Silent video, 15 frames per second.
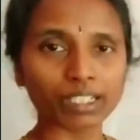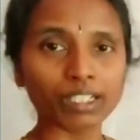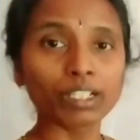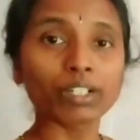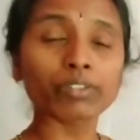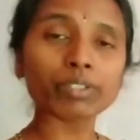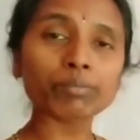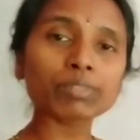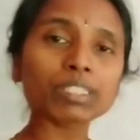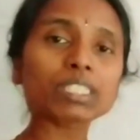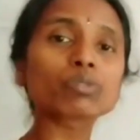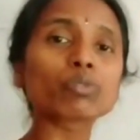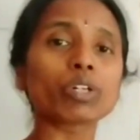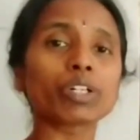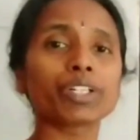From this,
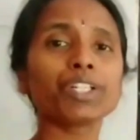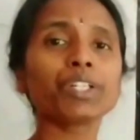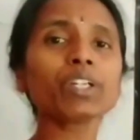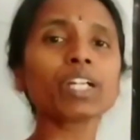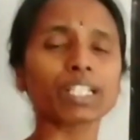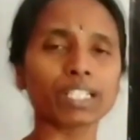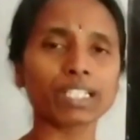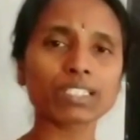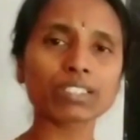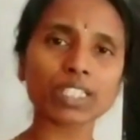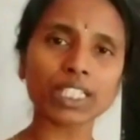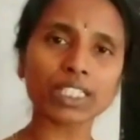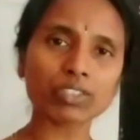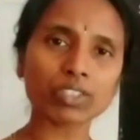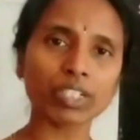what did you understand
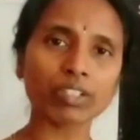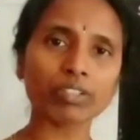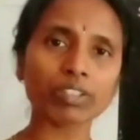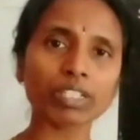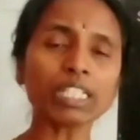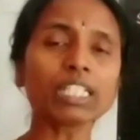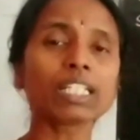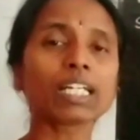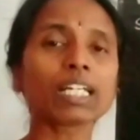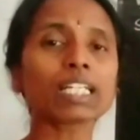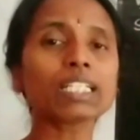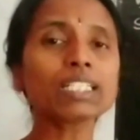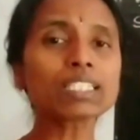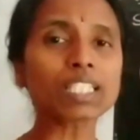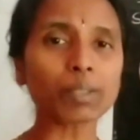children? In
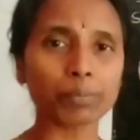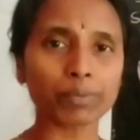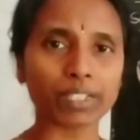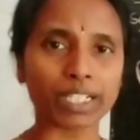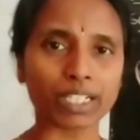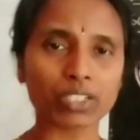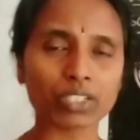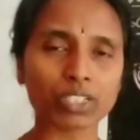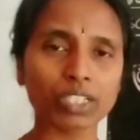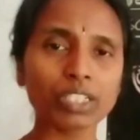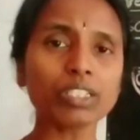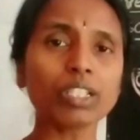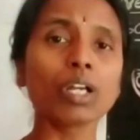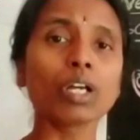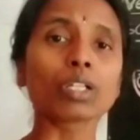subtraction,
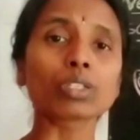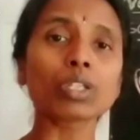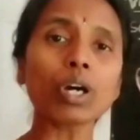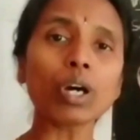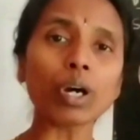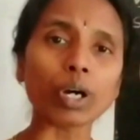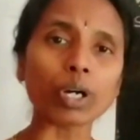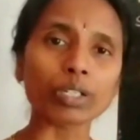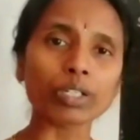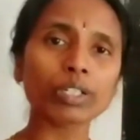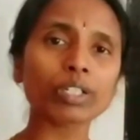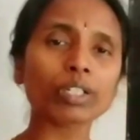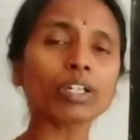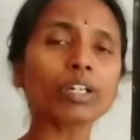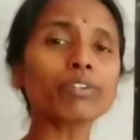the order
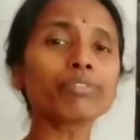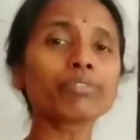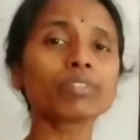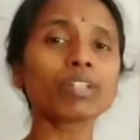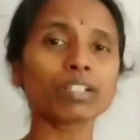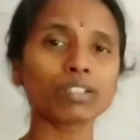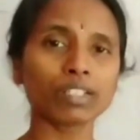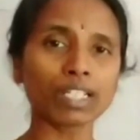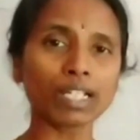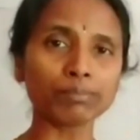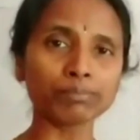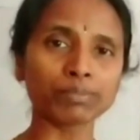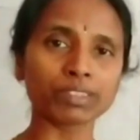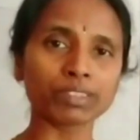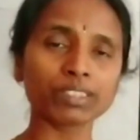of
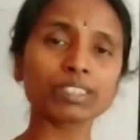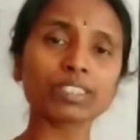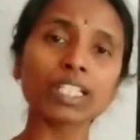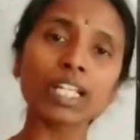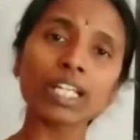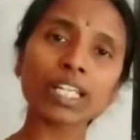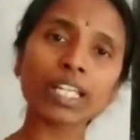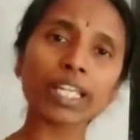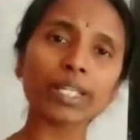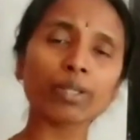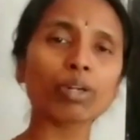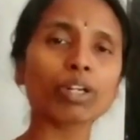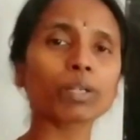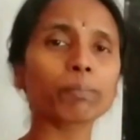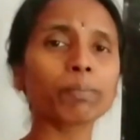numbers
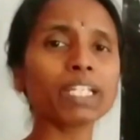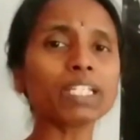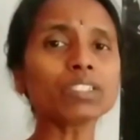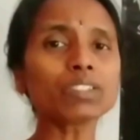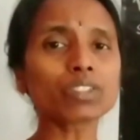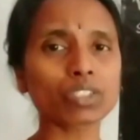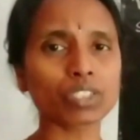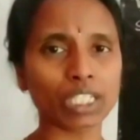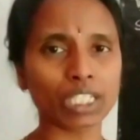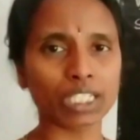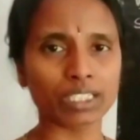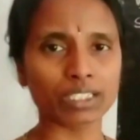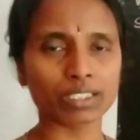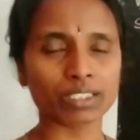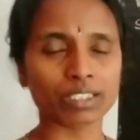cannot be
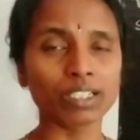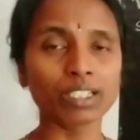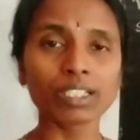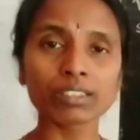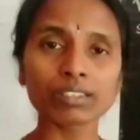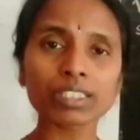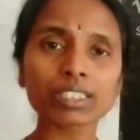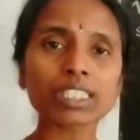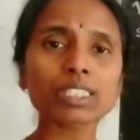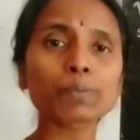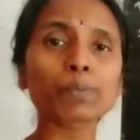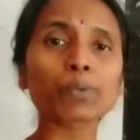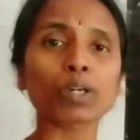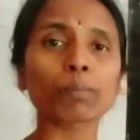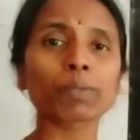changed. This is
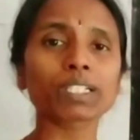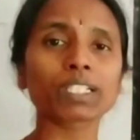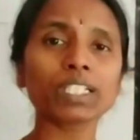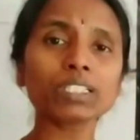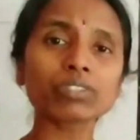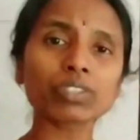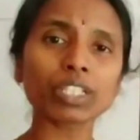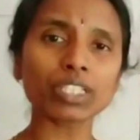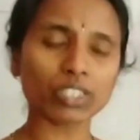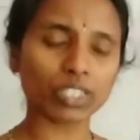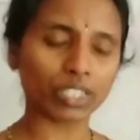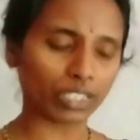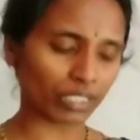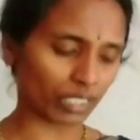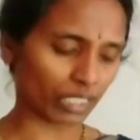property 3
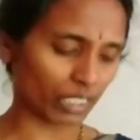children.